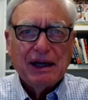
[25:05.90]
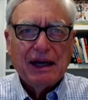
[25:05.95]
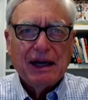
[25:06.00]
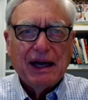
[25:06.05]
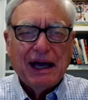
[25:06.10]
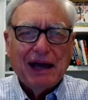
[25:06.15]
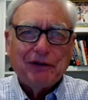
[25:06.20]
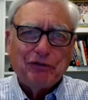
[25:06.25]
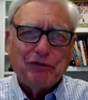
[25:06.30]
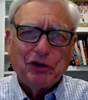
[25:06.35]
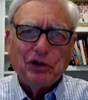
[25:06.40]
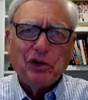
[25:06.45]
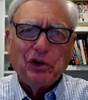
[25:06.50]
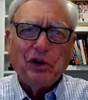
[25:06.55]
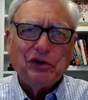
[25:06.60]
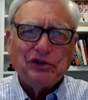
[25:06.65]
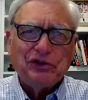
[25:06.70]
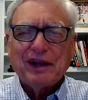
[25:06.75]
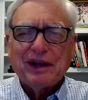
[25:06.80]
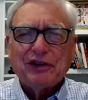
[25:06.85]
And for
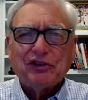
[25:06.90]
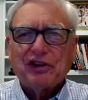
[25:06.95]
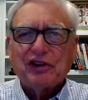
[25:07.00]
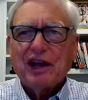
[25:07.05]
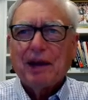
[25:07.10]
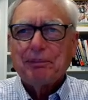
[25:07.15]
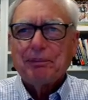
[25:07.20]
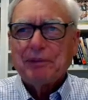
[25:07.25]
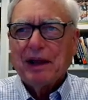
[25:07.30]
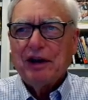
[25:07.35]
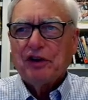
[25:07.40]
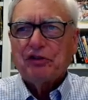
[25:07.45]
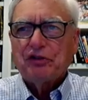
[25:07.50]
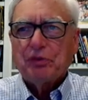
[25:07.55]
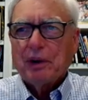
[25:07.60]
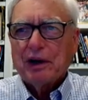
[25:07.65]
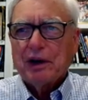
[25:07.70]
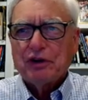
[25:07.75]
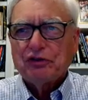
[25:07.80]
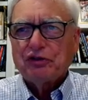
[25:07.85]
those that skipped, I just
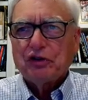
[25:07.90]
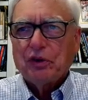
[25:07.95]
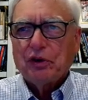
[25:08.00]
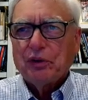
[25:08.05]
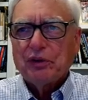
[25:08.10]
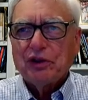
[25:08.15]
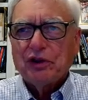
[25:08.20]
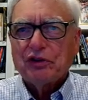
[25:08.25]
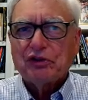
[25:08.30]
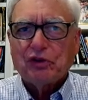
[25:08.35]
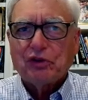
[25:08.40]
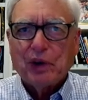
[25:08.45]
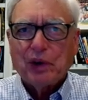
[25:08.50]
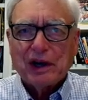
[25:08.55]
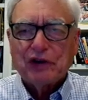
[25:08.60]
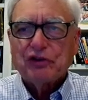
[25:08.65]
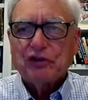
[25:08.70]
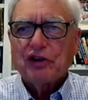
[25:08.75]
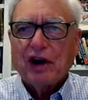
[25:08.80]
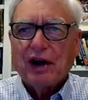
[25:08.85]
want to show this
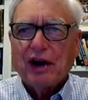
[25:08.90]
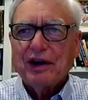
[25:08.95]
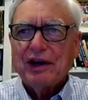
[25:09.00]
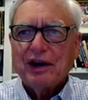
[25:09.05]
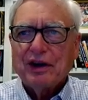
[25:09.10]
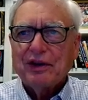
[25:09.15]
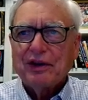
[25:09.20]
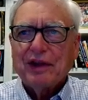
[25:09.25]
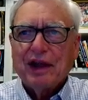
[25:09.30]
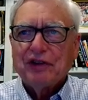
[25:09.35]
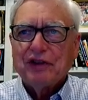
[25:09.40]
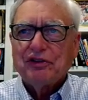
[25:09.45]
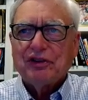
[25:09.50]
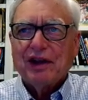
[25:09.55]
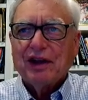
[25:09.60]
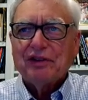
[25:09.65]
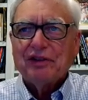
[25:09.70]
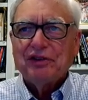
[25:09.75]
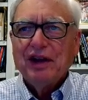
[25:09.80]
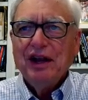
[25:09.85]
quick chart here that
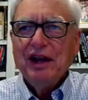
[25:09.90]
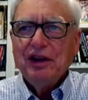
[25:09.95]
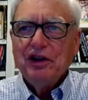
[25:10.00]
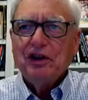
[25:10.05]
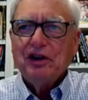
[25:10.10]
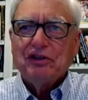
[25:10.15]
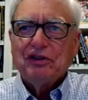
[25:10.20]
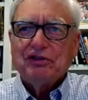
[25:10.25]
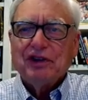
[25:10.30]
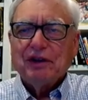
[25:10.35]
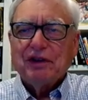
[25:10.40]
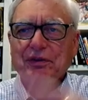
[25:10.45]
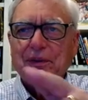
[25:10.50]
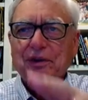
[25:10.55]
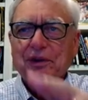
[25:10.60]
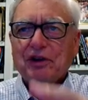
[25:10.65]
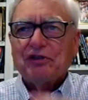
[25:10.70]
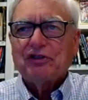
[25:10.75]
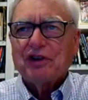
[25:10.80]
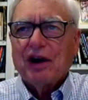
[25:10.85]
says, you can see from
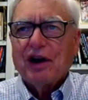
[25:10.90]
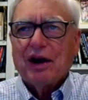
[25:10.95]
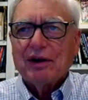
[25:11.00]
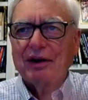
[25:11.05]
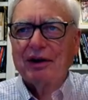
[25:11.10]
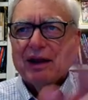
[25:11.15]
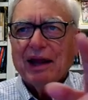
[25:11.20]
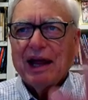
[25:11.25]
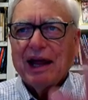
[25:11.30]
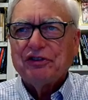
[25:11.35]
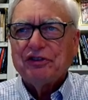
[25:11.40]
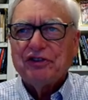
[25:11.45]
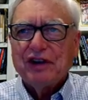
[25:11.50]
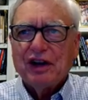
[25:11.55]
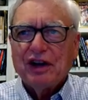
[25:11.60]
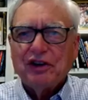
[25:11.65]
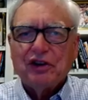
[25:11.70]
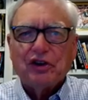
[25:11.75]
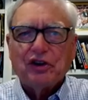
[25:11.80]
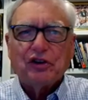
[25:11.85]
this chart in the last
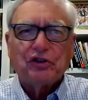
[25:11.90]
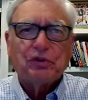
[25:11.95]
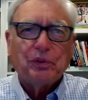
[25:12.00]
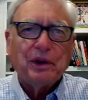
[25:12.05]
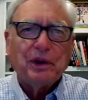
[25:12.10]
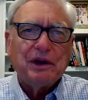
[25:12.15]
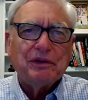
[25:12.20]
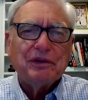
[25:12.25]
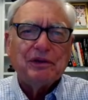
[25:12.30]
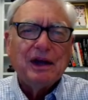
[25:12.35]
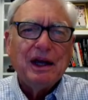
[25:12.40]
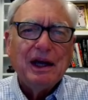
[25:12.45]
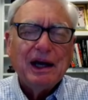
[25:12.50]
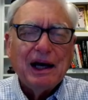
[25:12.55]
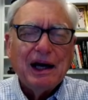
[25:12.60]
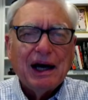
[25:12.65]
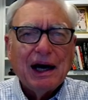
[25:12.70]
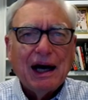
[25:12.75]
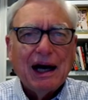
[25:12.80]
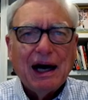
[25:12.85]
10 years, we've
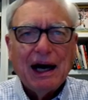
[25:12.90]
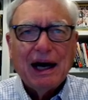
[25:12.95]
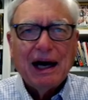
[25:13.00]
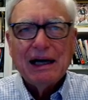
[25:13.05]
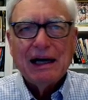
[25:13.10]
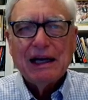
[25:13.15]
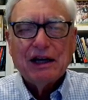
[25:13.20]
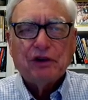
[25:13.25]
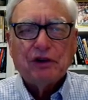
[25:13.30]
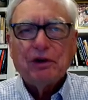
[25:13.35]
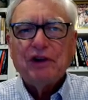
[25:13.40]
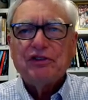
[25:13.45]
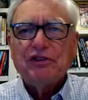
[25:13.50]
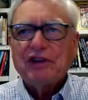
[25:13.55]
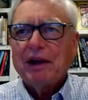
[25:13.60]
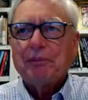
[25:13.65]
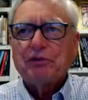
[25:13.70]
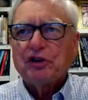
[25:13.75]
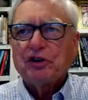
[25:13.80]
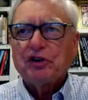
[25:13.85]
increased
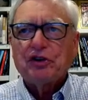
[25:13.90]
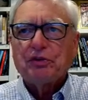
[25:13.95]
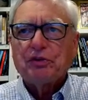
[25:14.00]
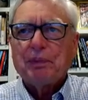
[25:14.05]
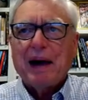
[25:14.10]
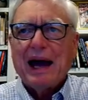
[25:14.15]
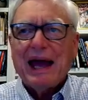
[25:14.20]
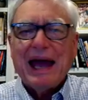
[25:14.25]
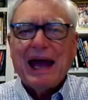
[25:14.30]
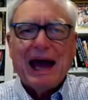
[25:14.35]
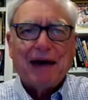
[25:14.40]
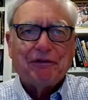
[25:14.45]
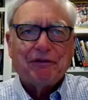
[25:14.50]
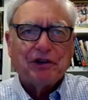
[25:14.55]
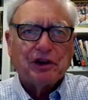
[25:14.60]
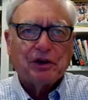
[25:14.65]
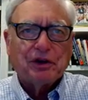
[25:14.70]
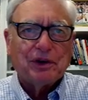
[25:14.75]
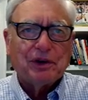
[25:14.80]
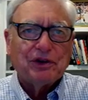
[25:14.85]
temperatures by 0.5
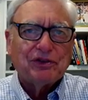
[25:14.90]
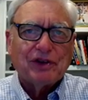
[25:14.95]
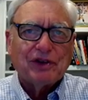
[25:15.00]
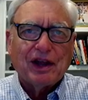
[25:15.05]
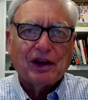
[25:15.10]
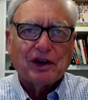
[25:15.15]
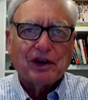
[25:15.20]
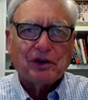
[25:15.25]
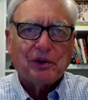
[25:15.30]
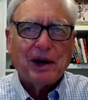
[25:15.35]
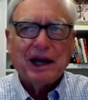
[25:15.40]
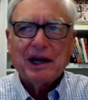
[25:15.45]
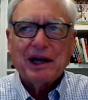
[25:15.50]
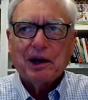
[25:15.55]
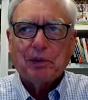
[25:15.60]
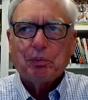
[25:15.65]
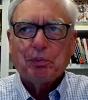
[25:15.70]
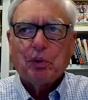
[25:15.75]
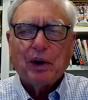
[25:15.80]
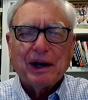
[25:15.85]
degree centigrade
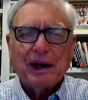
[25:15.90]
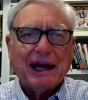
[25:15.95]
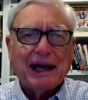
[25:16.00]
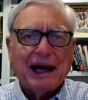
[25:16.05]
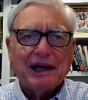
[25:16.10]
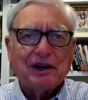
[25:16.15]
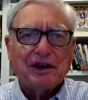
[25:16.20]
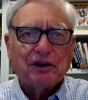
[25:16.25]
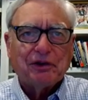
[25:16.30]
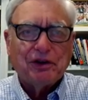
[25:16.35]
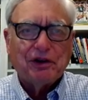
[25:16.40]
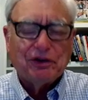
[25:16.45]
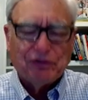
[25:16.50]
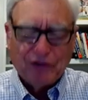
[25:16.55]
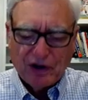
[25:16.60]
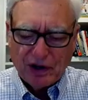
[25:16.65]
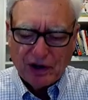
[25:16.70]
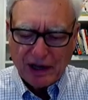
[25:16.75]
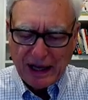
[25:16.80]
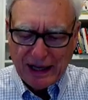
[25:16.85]
or 0.9 degrees
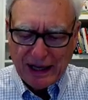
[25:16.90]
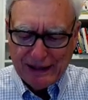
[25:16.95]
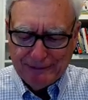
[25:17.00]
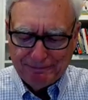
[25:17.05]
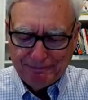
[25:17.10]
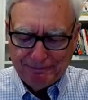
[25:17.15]
Fahrenheit.